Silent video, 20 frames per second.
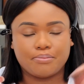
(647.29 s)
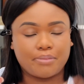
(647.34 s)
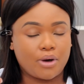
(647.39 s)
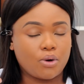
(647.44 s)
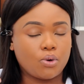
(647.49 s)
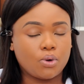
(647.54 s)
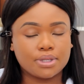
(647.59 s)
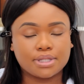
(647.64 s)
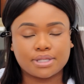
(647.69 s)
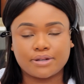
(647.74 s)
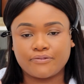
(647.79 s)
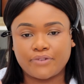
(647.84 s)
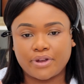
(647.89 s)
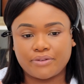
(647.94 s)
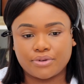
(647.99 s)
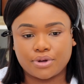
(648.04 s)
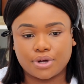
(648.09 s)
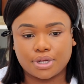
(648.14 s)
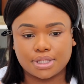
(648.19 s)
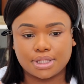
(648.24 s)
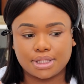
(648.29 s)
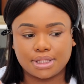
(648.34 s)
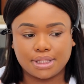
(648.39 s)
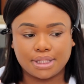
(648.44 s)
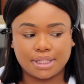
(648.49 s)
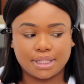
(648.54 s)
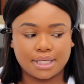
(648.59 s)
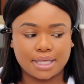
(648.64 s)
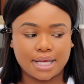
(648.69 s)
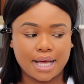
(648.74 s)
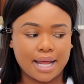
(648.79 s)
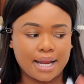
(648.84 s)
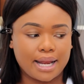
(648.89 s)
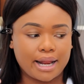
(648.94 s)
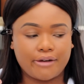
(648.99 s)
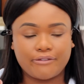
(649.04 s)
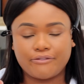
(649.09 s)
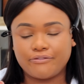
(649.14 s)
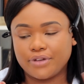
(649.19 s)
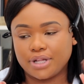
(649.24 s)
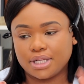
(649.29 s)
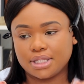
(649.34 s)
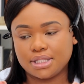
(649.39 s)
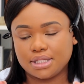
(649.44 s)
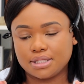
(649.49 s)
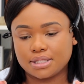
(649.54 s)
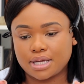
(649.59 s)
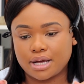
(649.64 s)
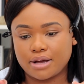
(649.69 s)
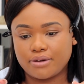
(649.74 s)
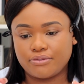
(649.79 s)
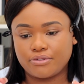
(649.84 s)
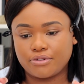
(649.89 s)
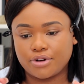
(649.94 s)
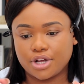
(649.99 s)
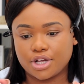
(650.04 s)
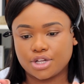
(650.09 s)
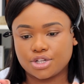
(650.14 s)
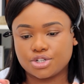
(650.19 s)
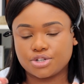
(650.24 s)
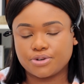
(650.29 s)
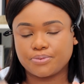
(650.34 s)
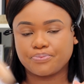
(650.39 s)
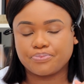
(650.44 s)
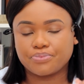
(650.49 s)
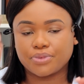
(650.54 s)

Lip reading: my all-time favorite concealer. I love Fenty's coverage.